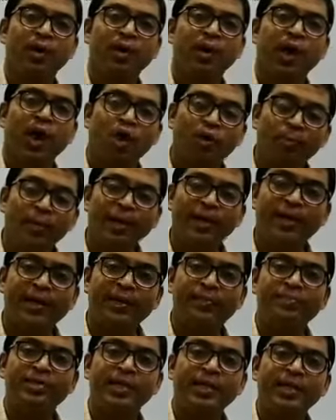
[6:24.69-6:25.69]
How many
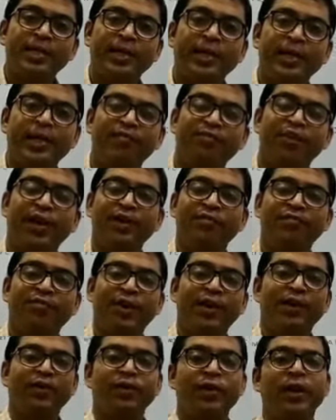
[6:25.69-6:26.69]
terms are there in 5
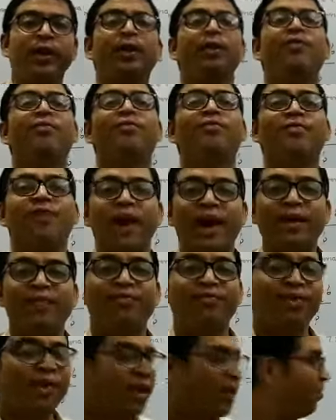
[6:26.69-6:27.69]
factorial? 5
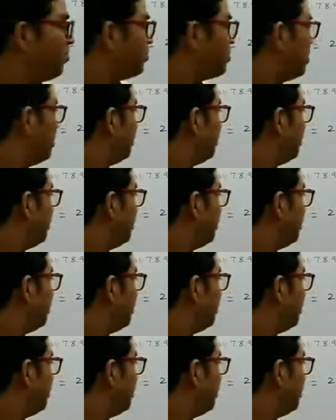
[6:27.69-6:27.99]
terms.